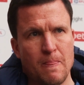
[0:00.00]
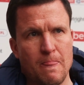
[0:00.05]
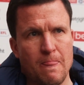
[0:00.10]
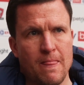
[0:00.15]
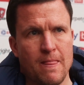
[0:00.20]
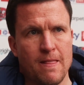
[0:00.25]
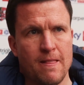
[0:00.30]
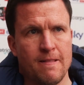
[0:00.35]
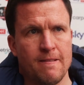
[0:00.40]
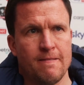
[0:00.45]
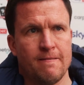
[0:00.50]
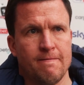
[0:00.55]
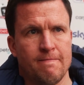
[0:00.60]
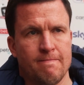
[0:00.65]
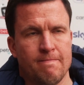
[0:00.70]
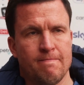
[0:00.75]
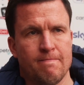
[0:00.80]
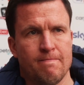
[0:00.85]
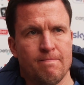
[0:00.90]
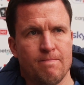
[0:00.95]
three nil,
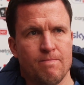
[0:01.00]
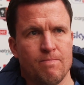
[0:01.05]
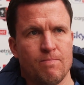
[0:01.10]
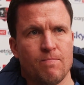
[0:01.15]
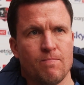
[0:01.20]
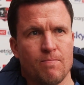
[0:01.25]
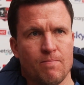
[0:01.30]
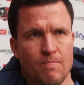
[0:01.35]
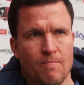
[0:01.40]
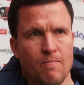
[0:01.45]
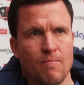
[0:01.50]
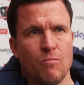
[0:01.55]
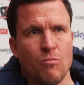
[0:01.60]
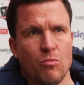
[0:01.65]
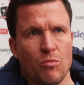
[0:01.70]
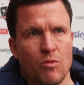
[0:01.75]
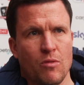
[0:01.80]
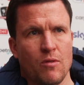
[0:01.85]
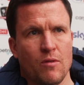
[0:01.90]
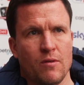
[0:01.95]
Sam Lombard couldn't really miss that one,
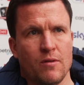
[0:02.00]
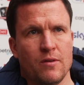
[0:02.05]
could he?